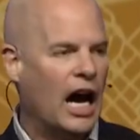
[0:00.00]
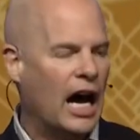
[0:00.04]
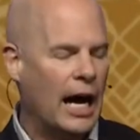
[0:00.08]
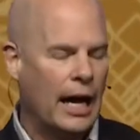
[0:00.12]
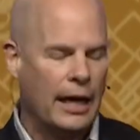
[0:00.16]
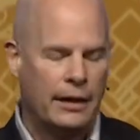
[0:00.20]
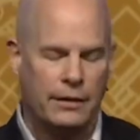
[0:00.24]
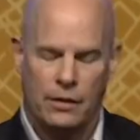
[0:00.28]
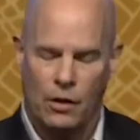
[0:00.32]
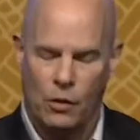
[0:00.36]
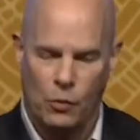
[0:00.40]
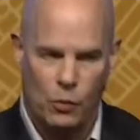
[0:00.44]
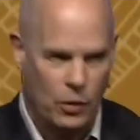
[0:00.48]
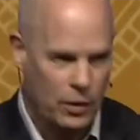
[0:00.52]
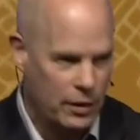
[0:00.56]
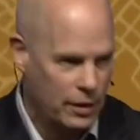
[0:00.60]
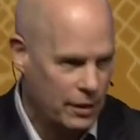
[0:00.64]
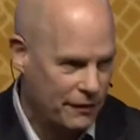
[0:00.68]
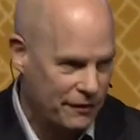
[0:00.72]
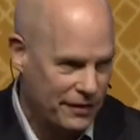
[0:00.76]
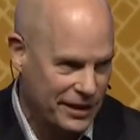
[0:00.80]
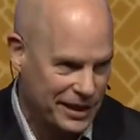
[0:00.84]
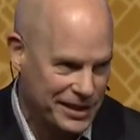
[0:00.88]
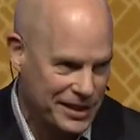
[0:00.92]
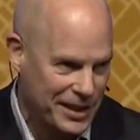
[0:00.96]
I don't want you
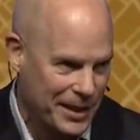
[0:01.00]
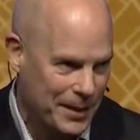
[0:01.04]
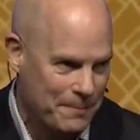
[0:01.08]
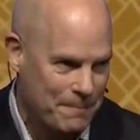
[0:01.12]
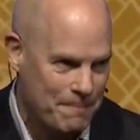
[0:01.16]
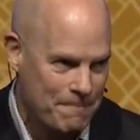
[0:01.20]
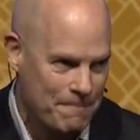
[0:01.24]
to fix it.